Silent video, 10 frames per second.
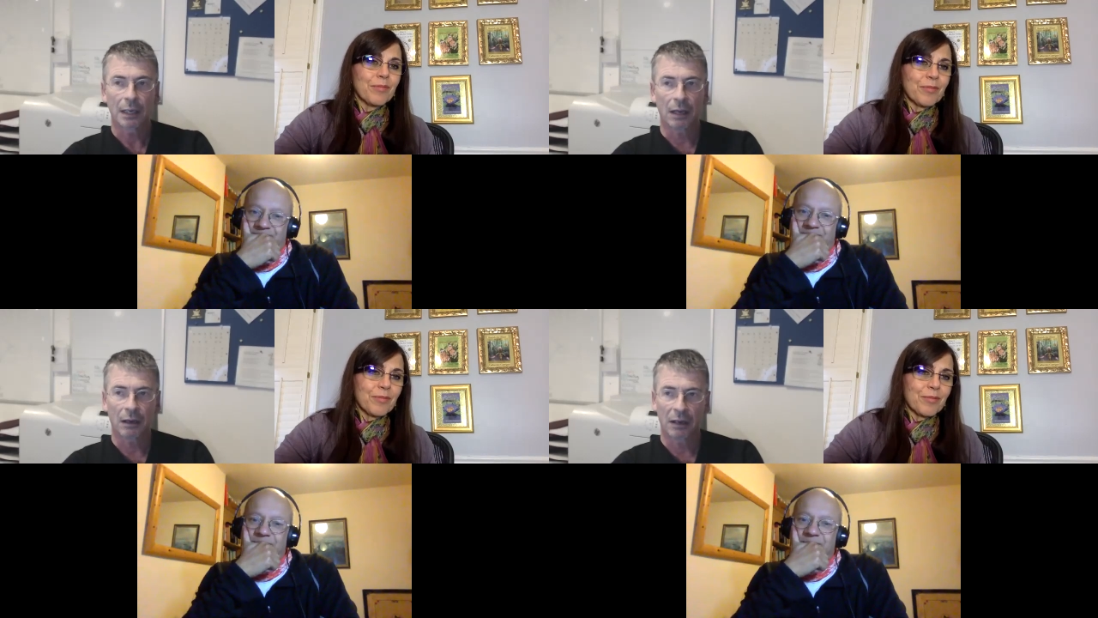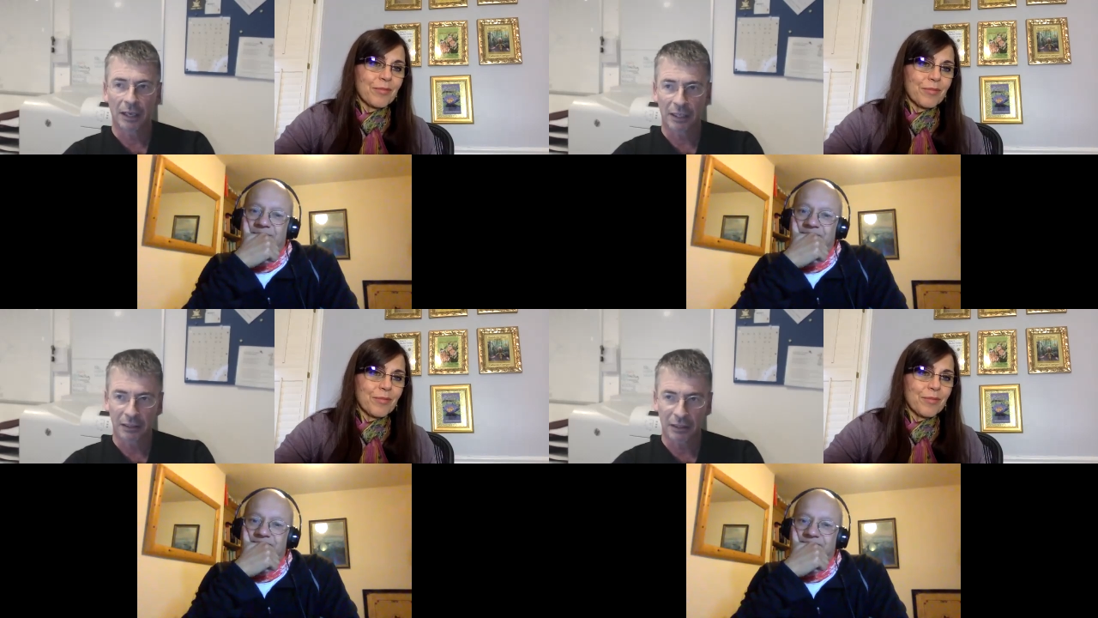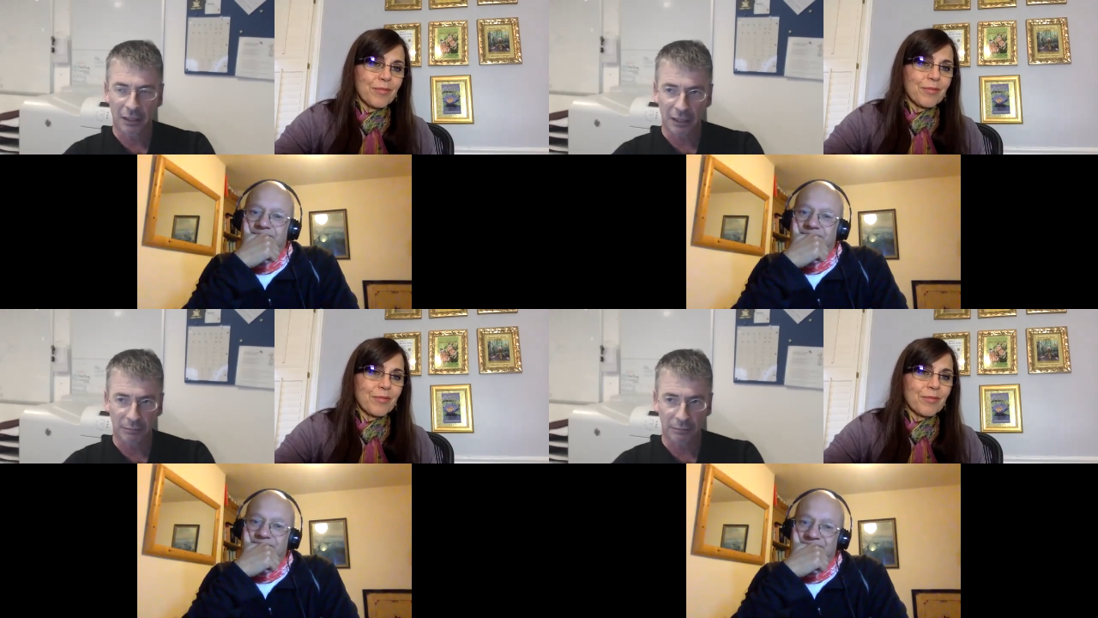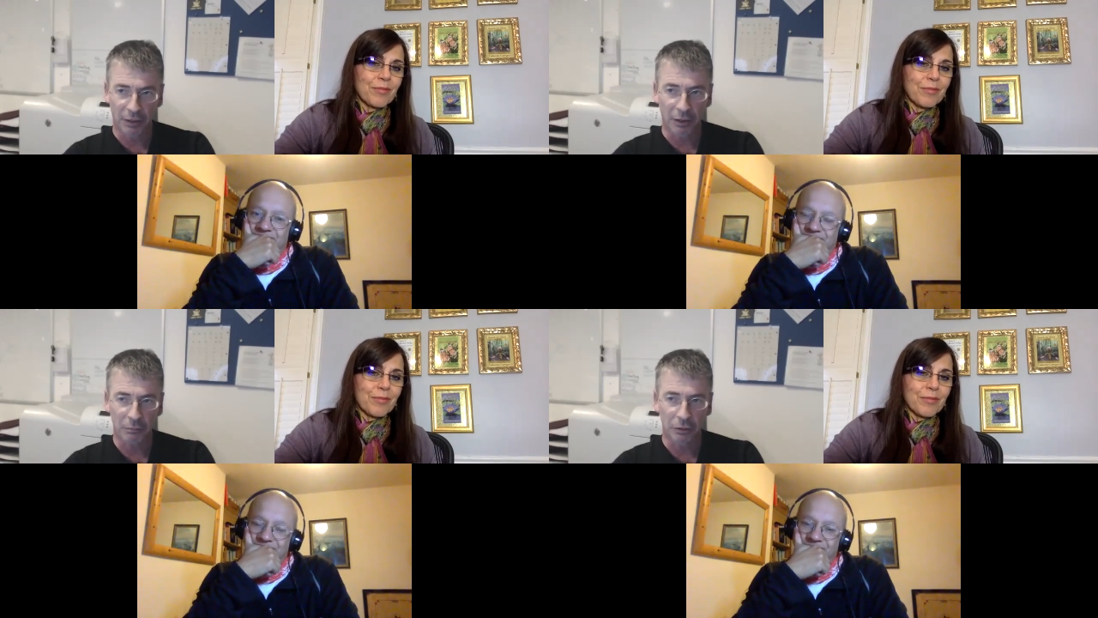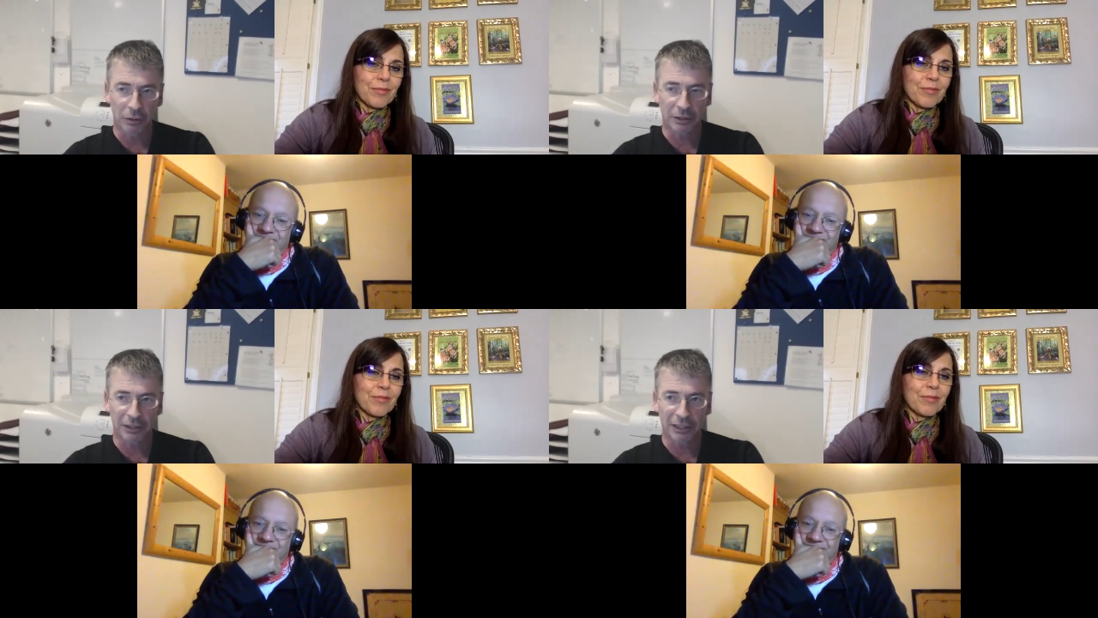Speaker 1: I, I, I
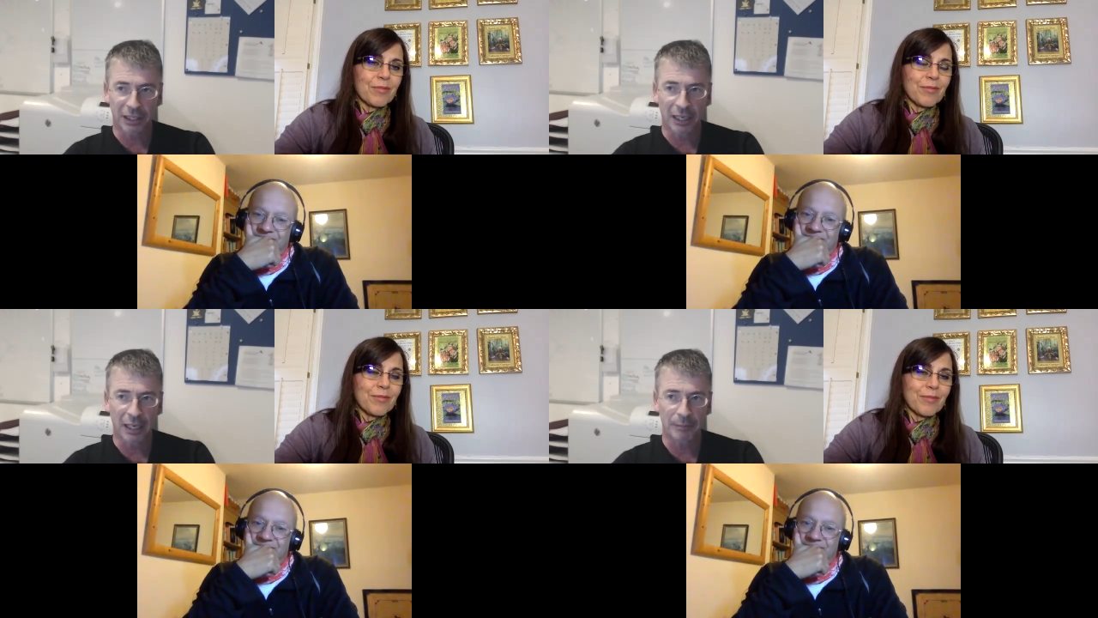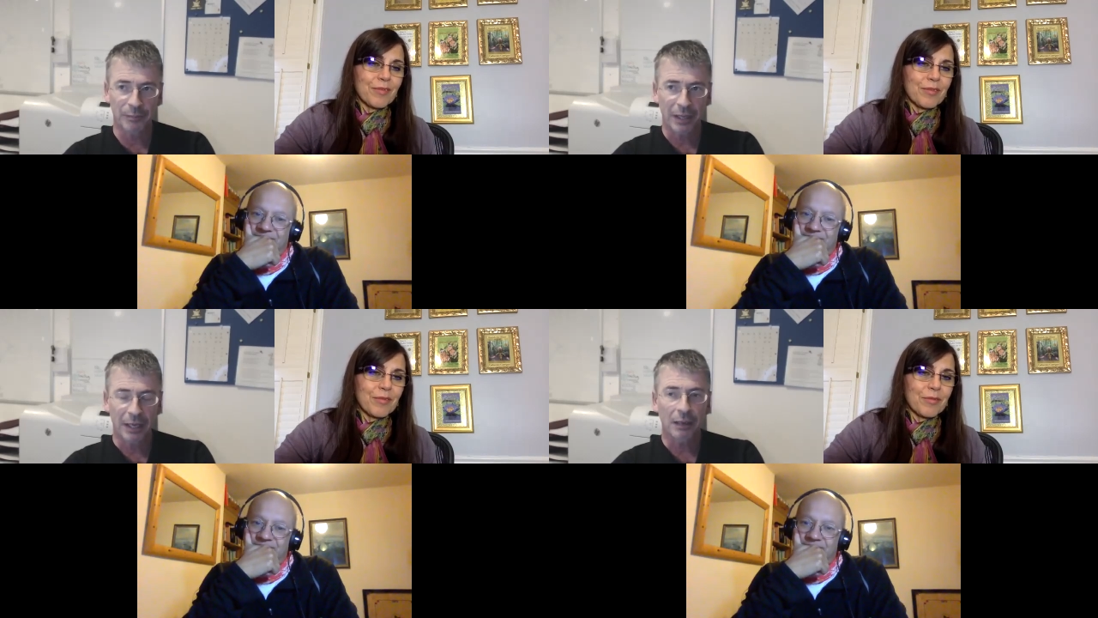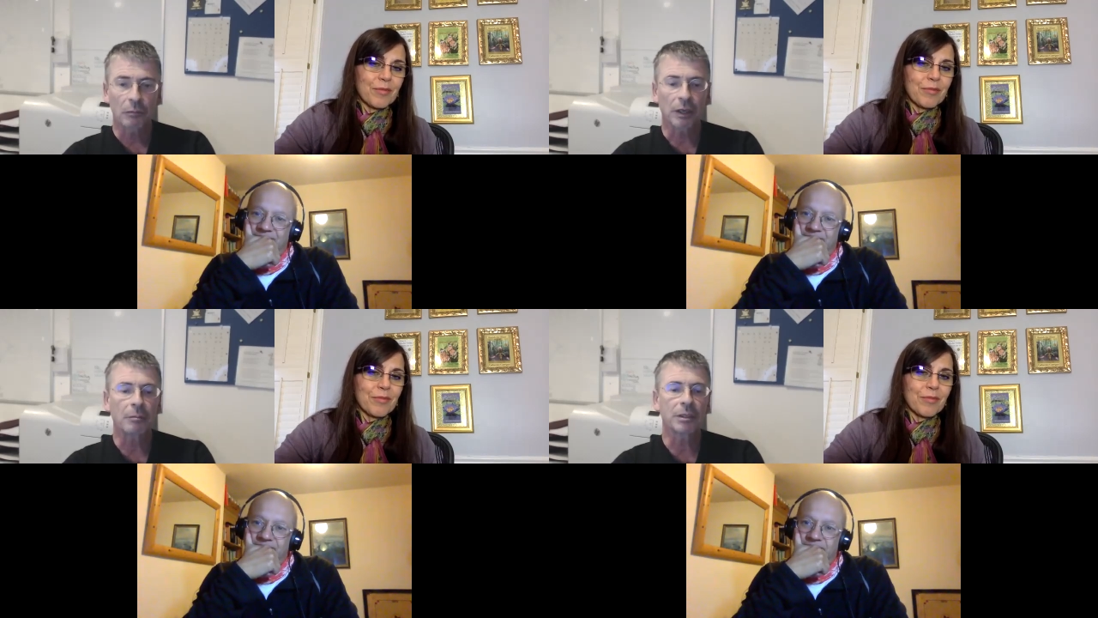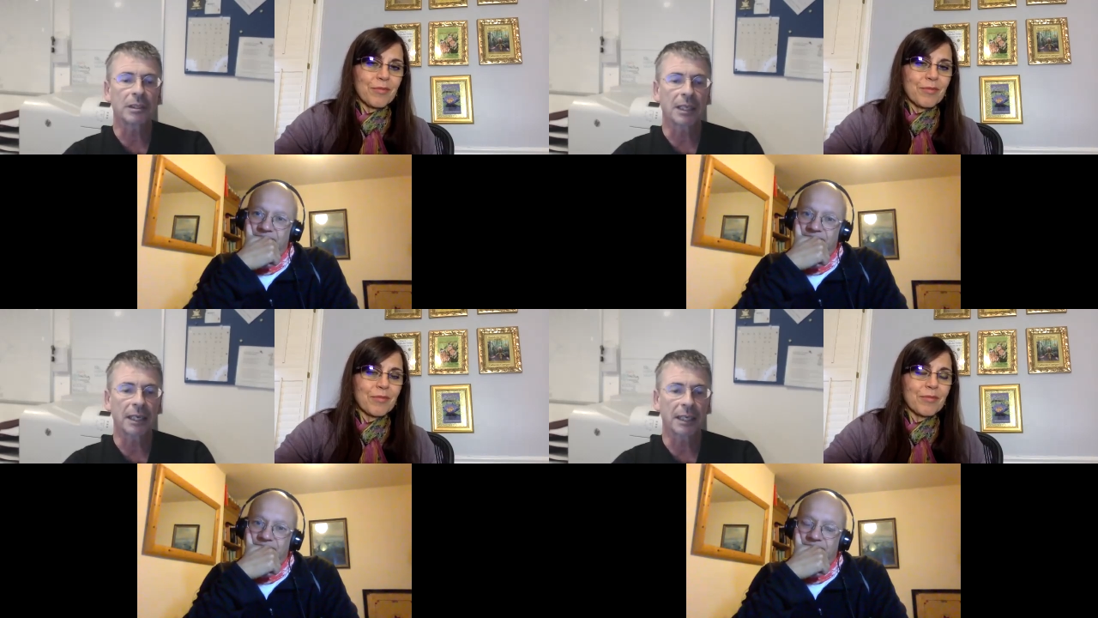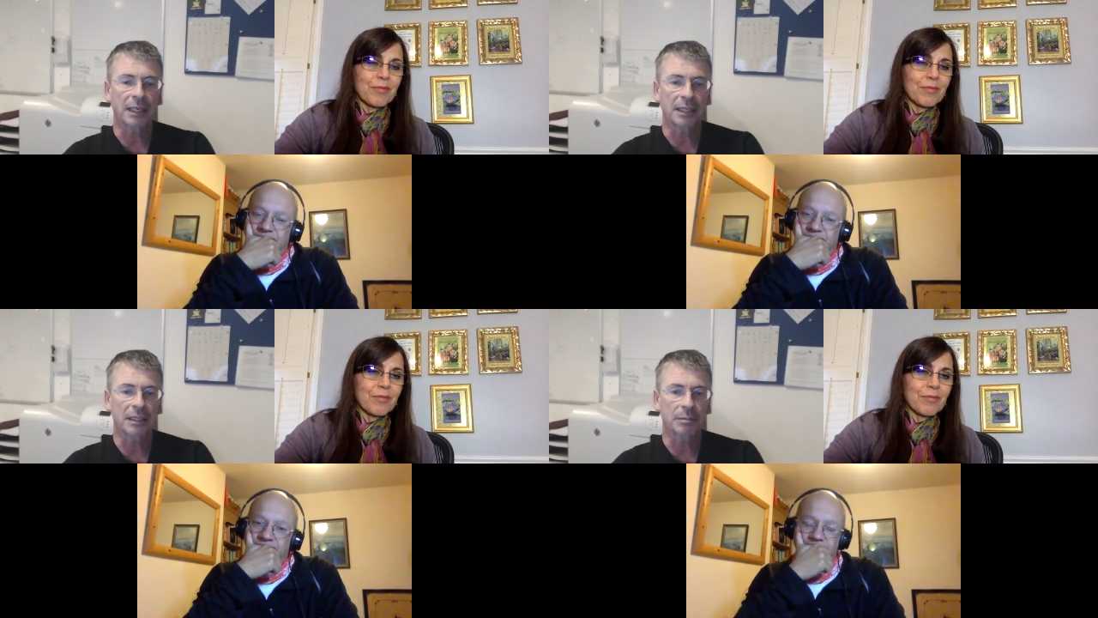would. Um, what I would say
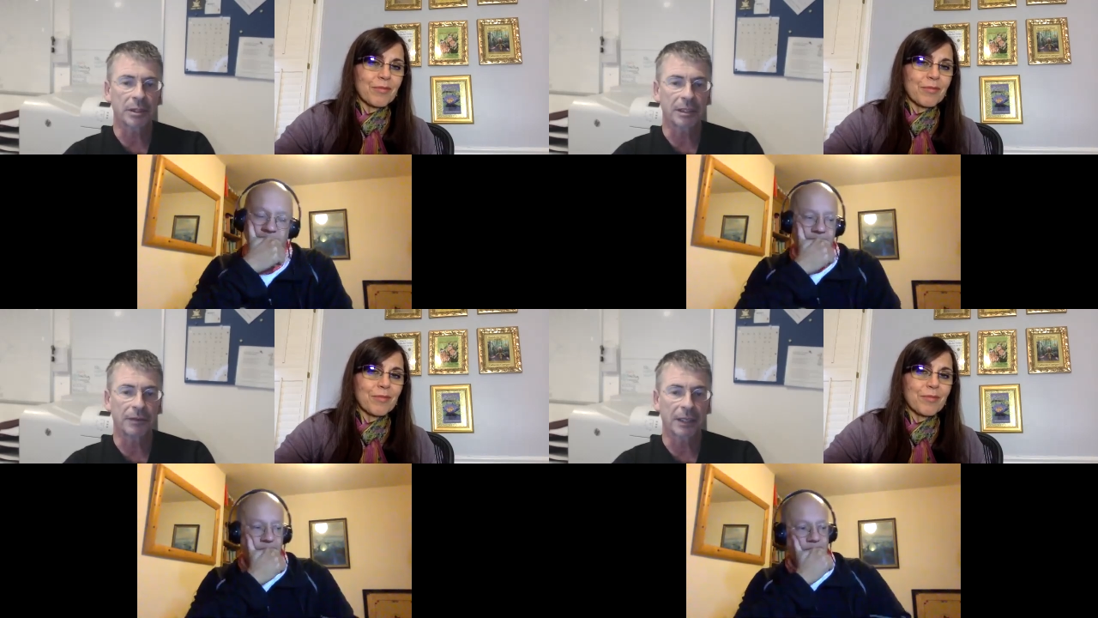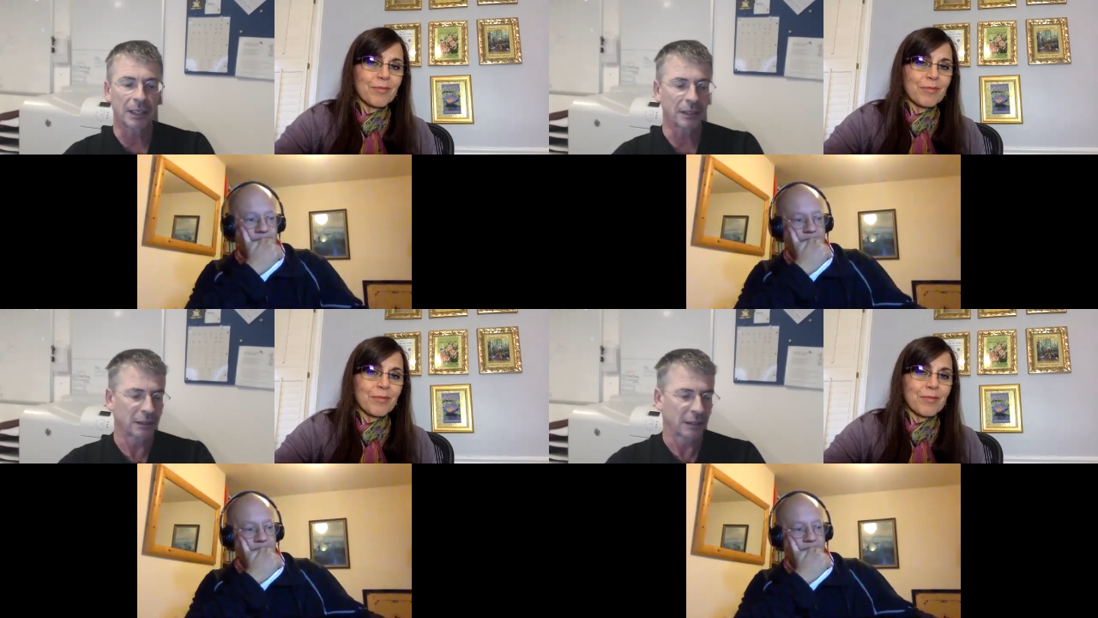is specifically that